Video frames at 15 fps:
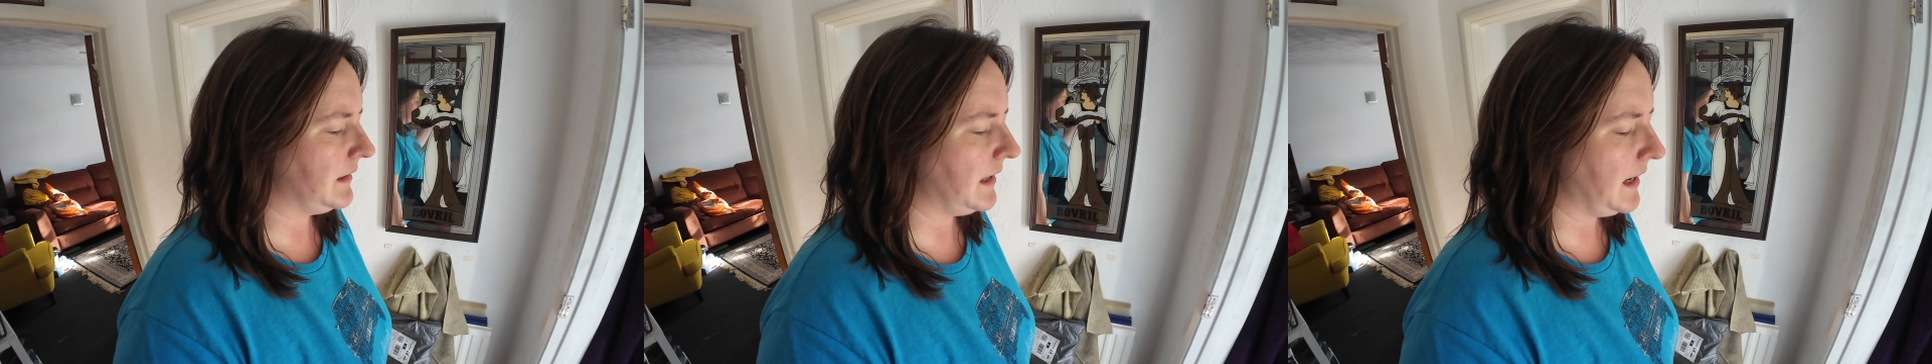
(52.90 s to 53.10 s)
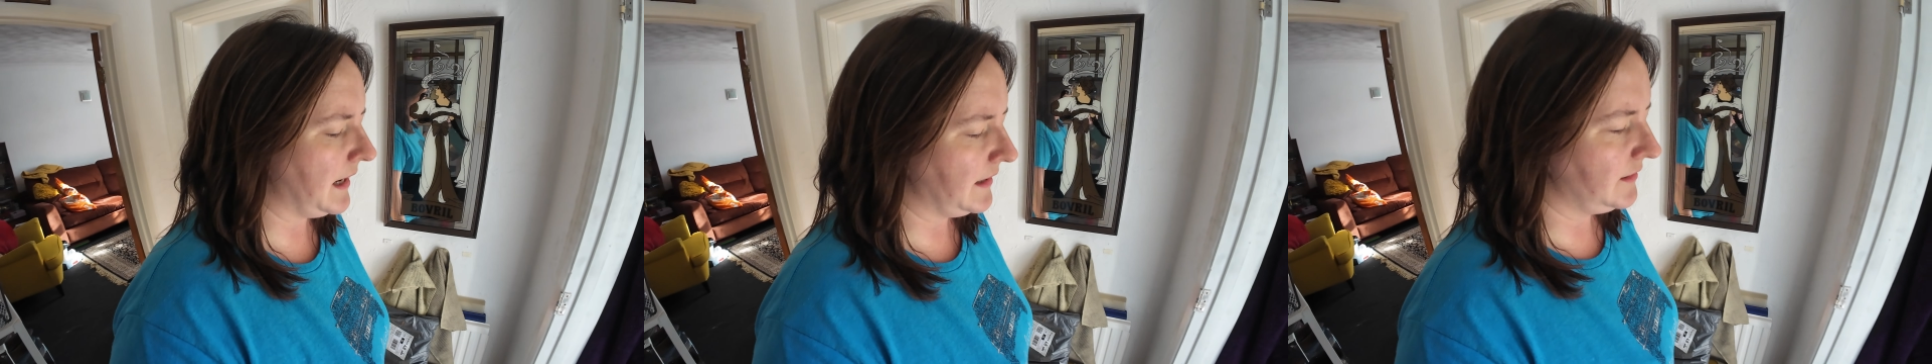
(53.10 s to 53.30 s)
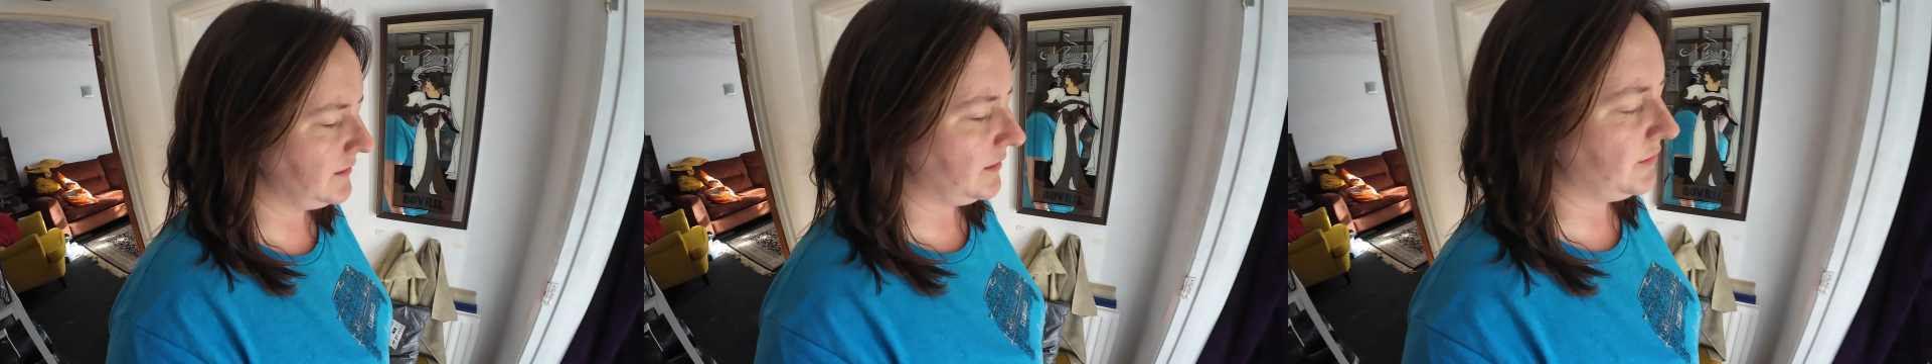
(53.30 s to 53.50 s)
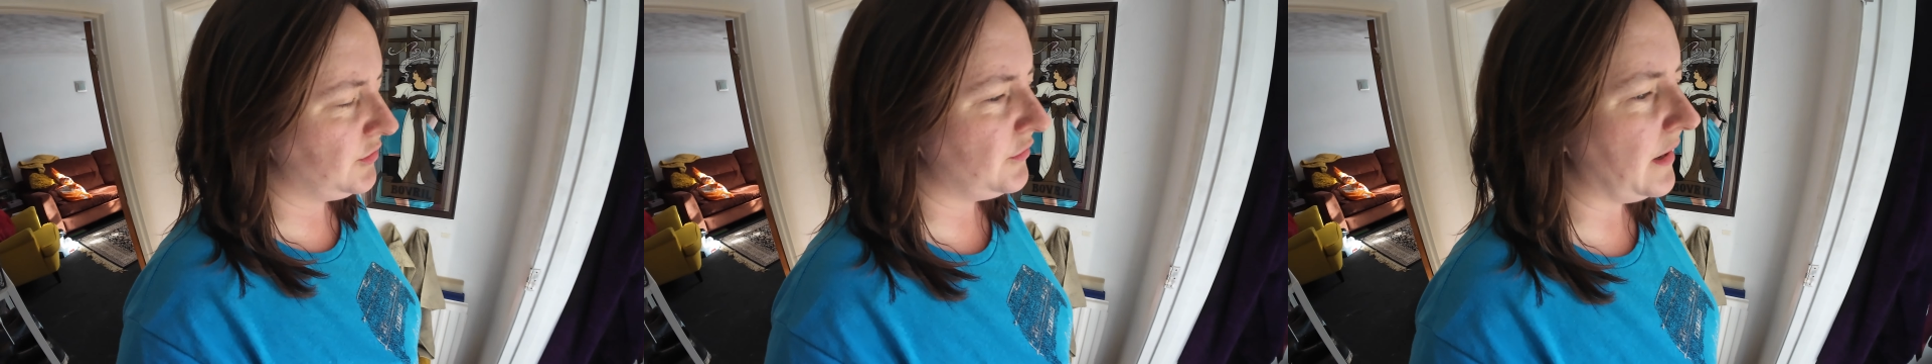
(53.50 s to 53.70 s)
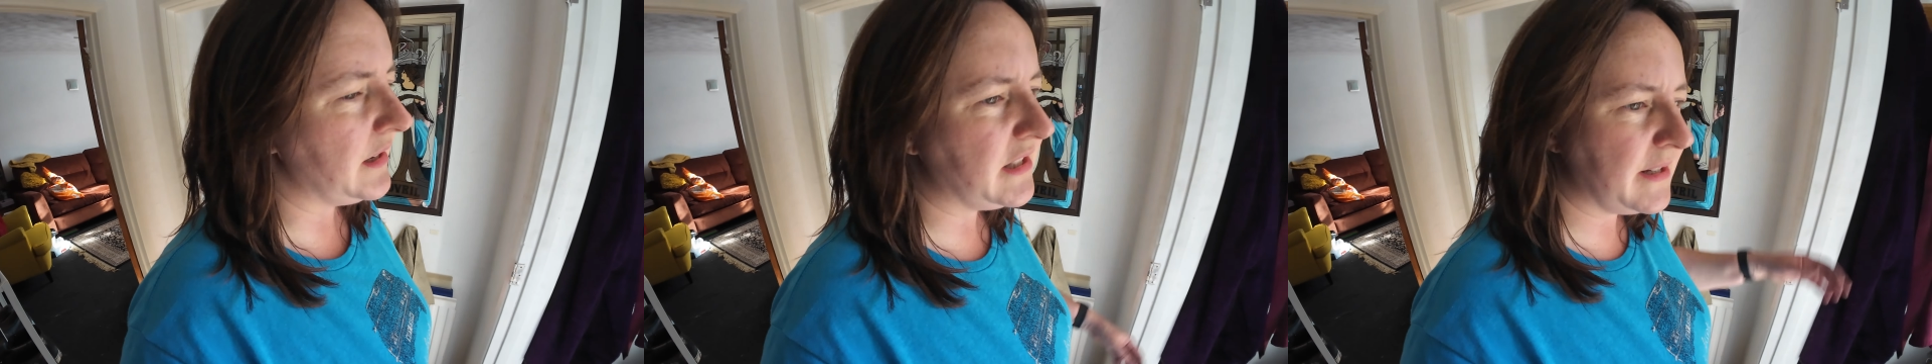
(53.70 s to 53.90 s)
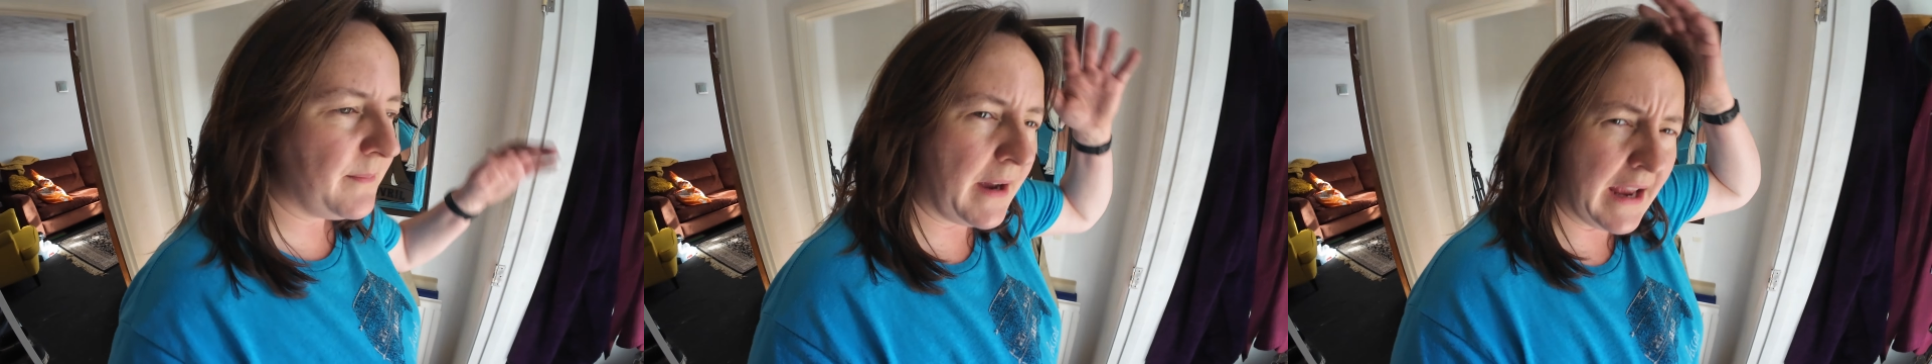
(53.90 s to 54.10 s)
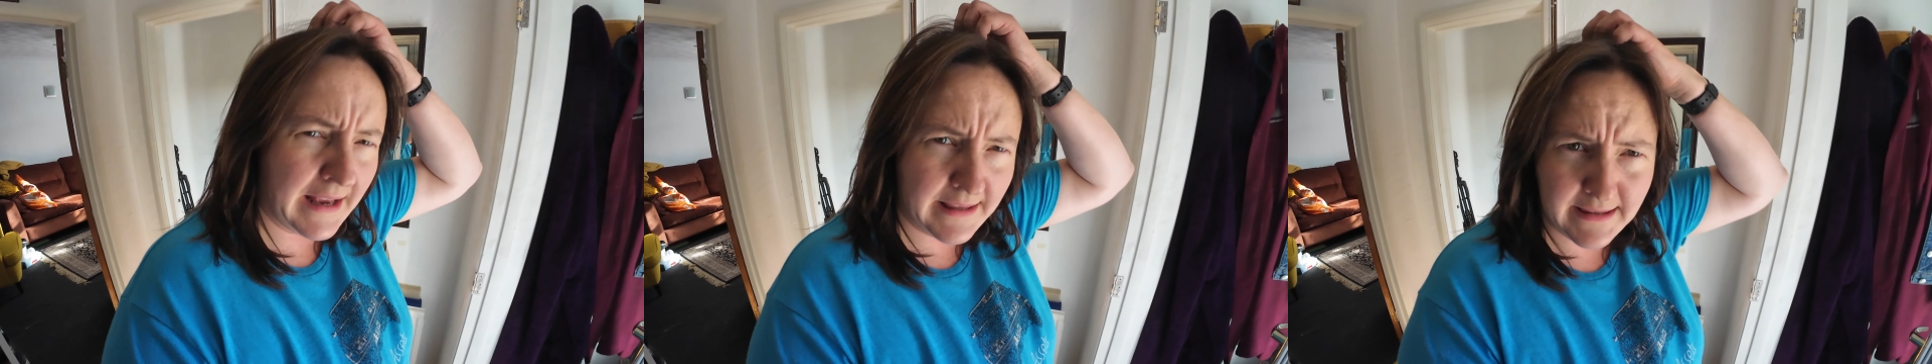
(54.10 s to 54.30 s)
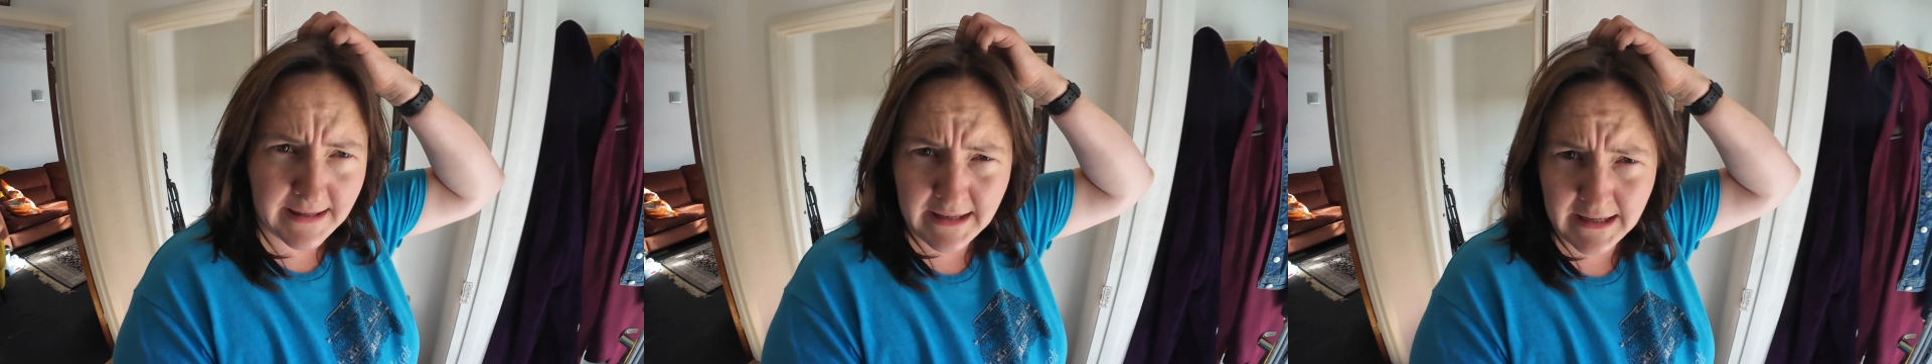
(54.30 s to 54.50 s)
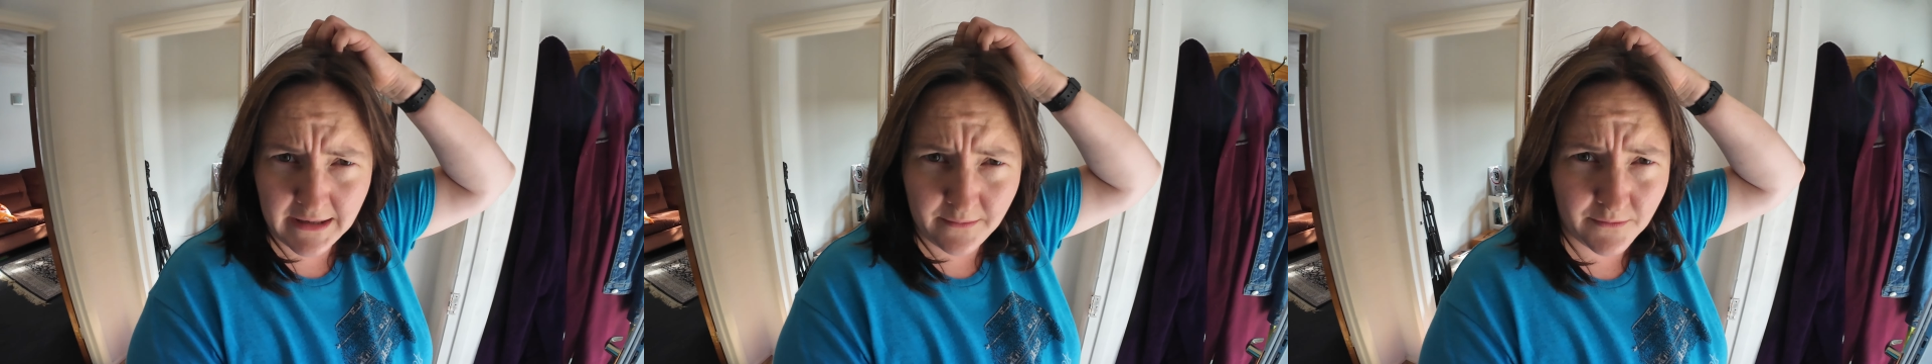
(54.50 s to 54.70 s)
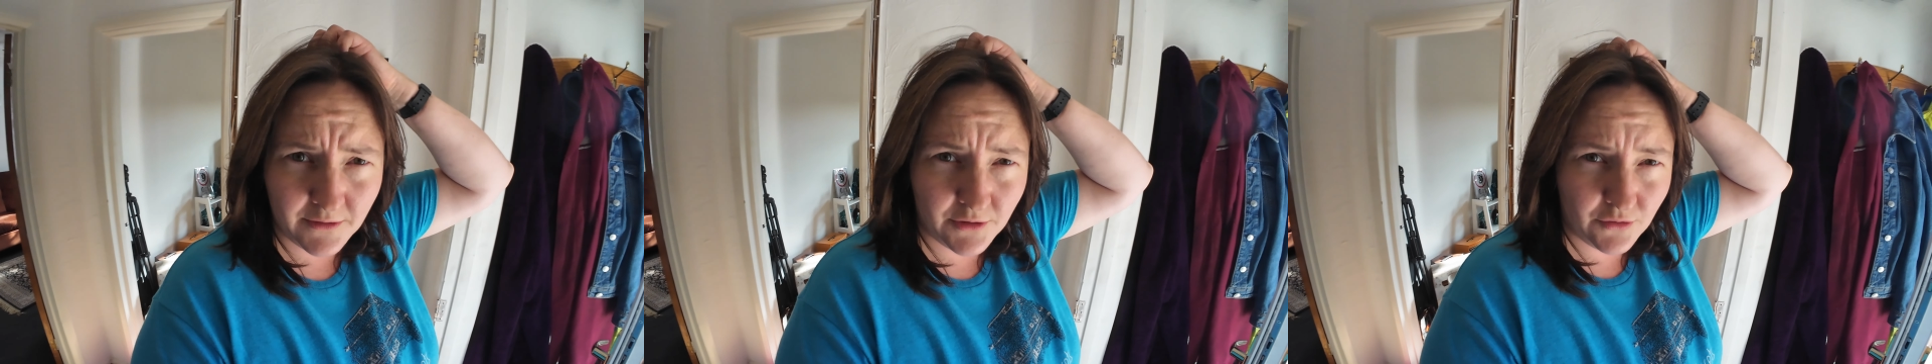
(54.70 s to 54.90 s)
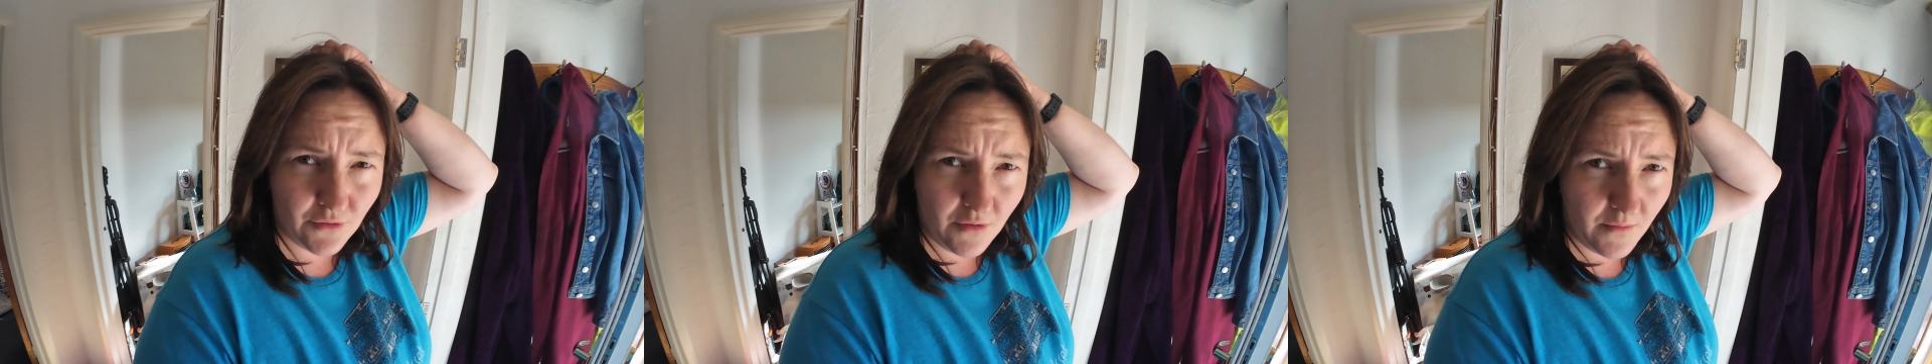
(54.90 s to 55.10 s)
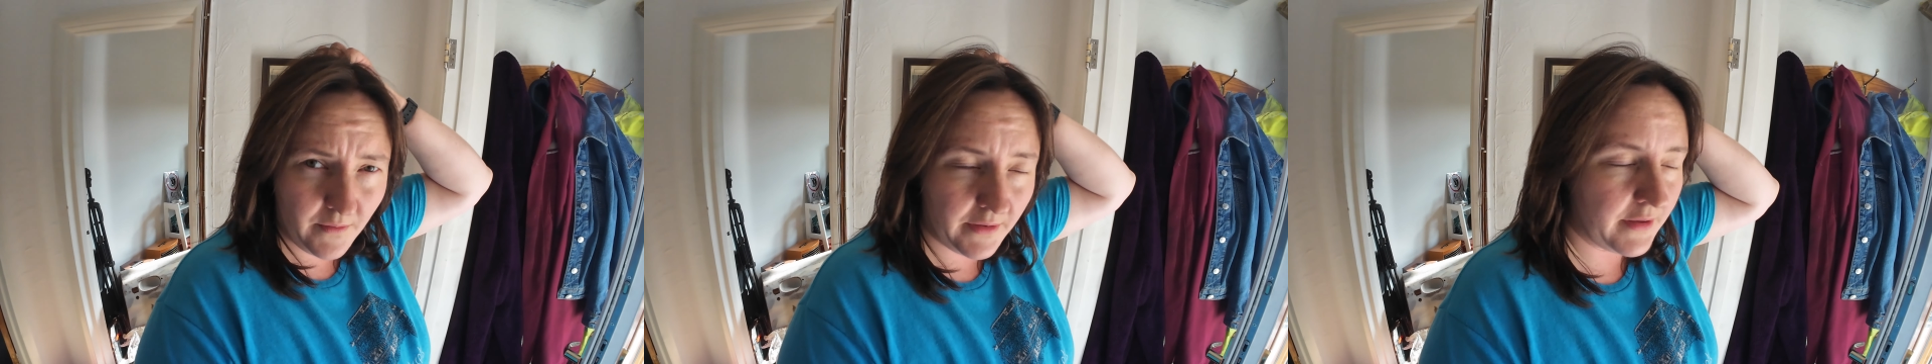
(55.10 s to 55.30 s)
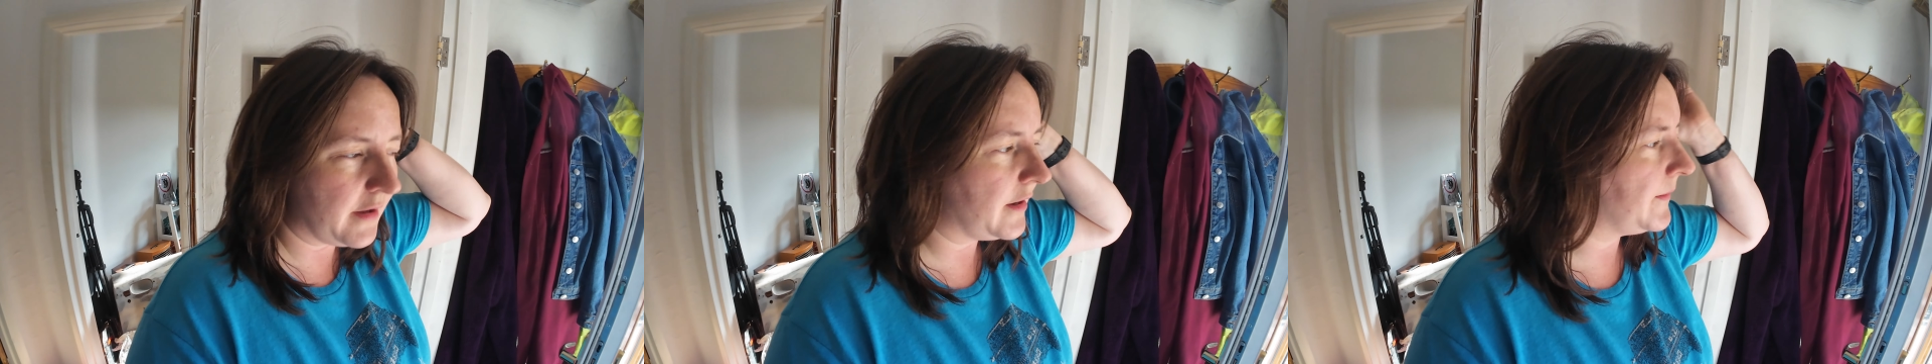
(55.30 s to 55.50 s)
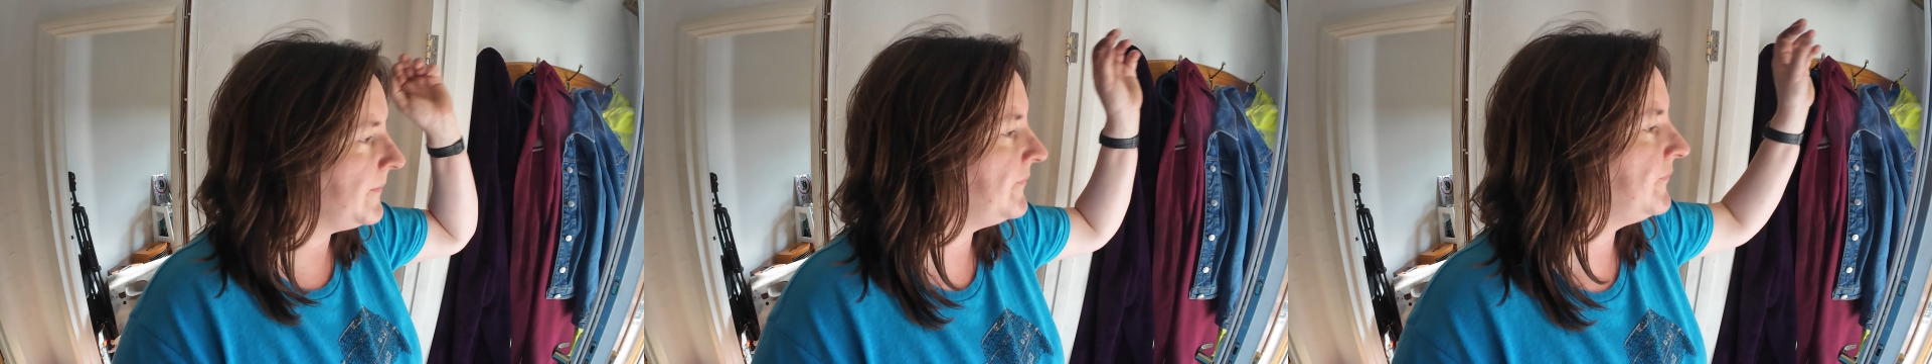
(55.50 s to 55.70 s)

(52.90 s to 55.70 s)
and I was scratching my head thinking, what's wrong with her?